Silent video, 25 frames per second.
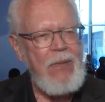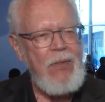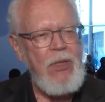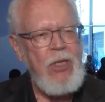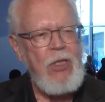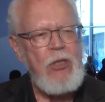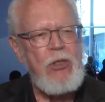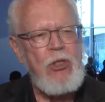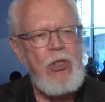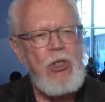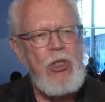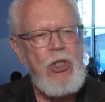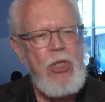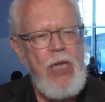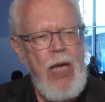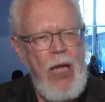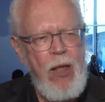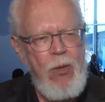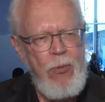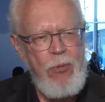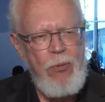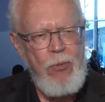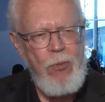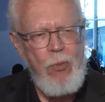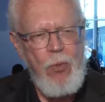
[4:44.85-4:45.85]
the
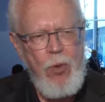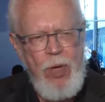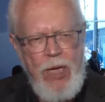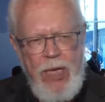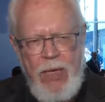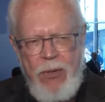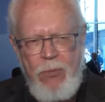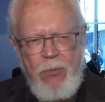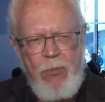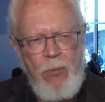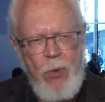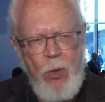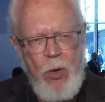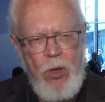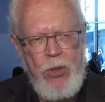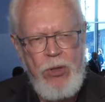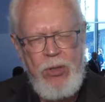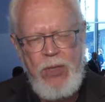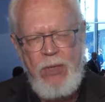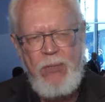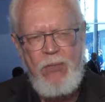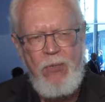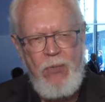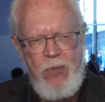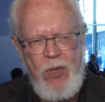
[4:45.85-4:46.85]

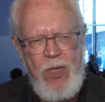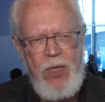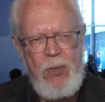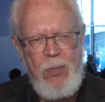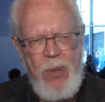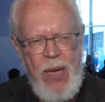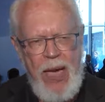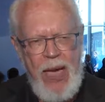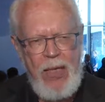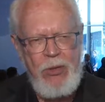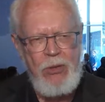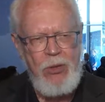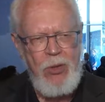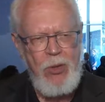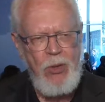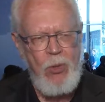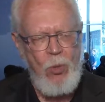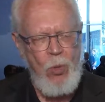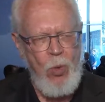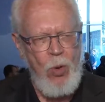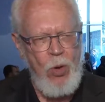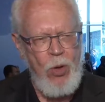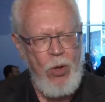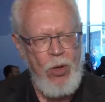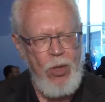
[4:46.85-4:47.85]
self-reinforcing feedbacks of the
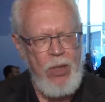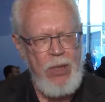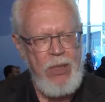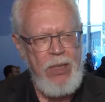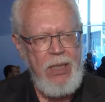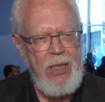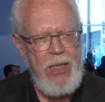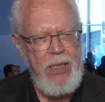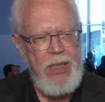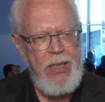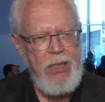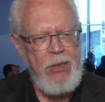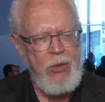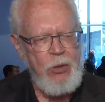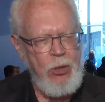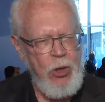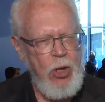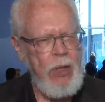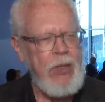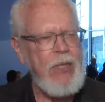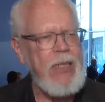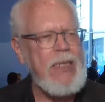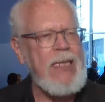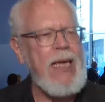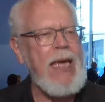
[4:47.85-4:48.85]
world
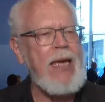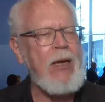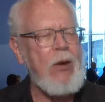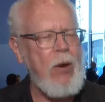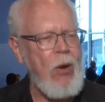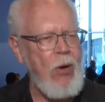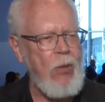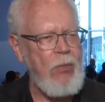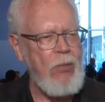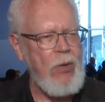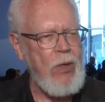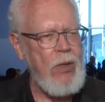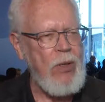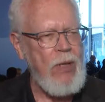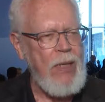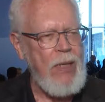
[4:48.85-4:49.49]
start to take over.